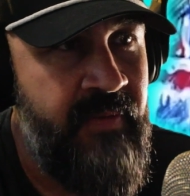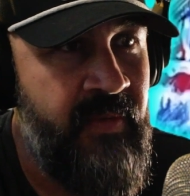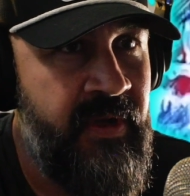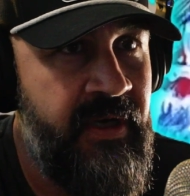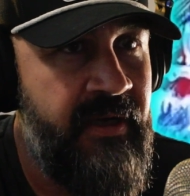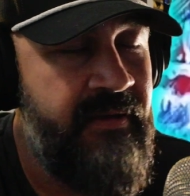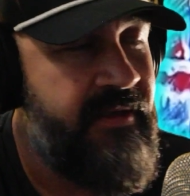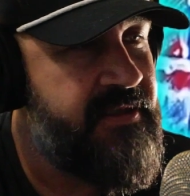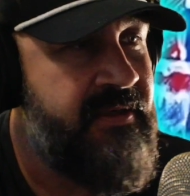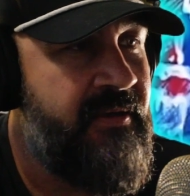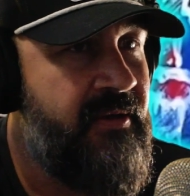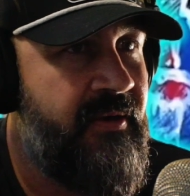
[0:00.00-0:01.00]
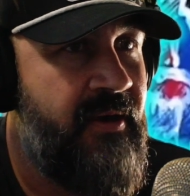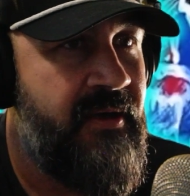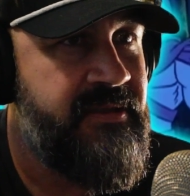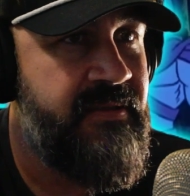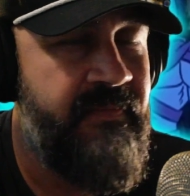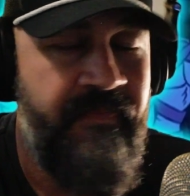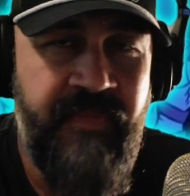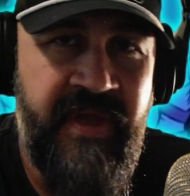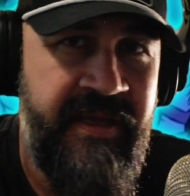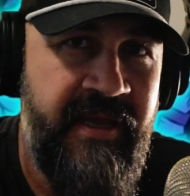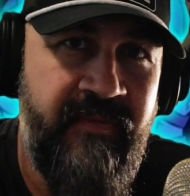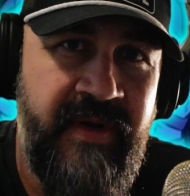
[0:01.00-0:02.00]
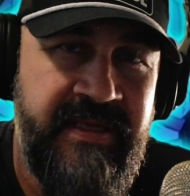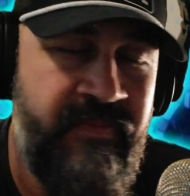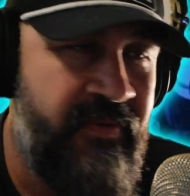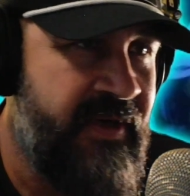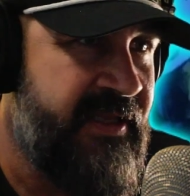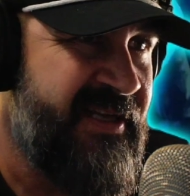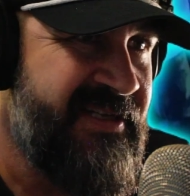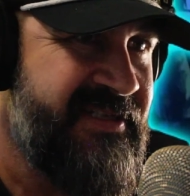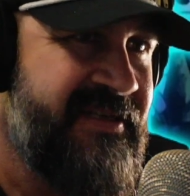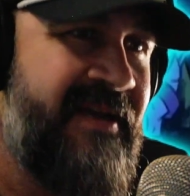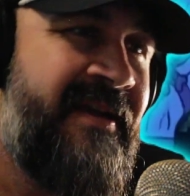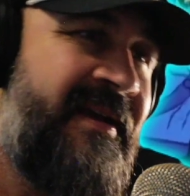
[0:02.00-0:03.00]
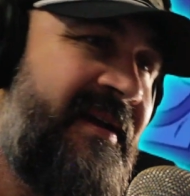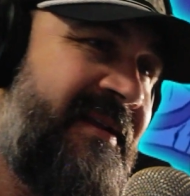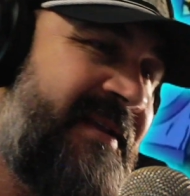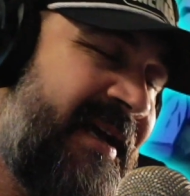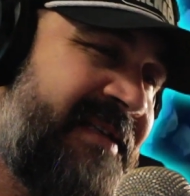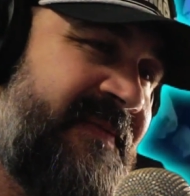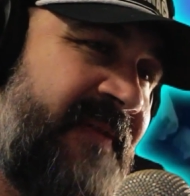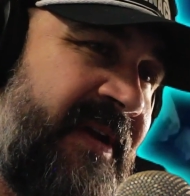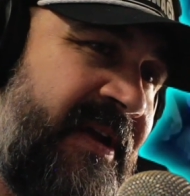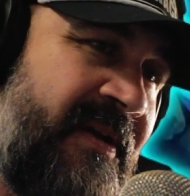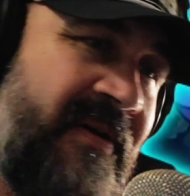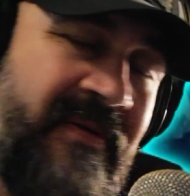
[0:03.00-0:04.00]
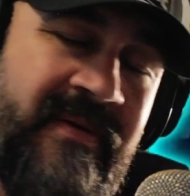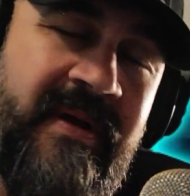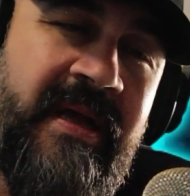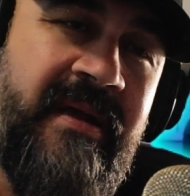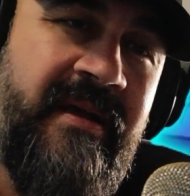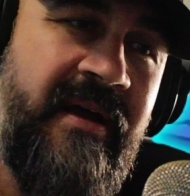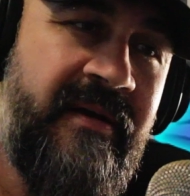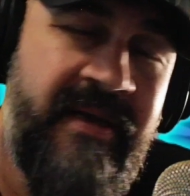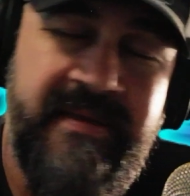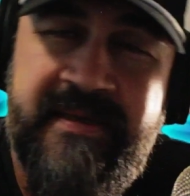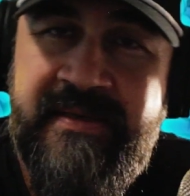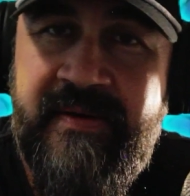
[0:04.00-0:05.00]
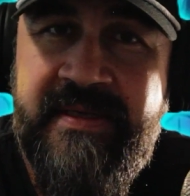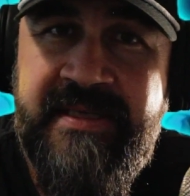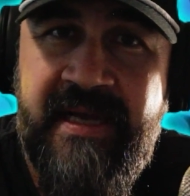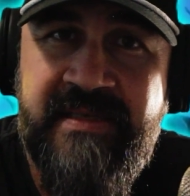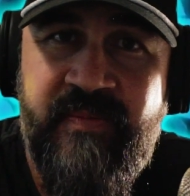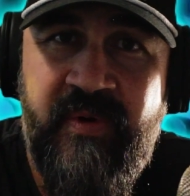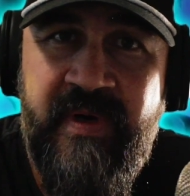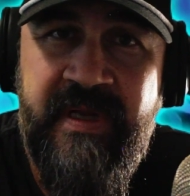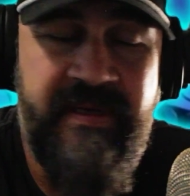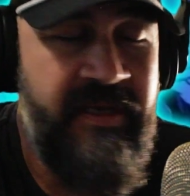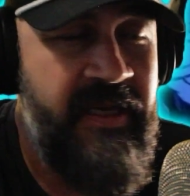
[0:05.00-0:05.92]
But it's gonna look awesome. I can't wait to print this. Next video, I'll get to do a test print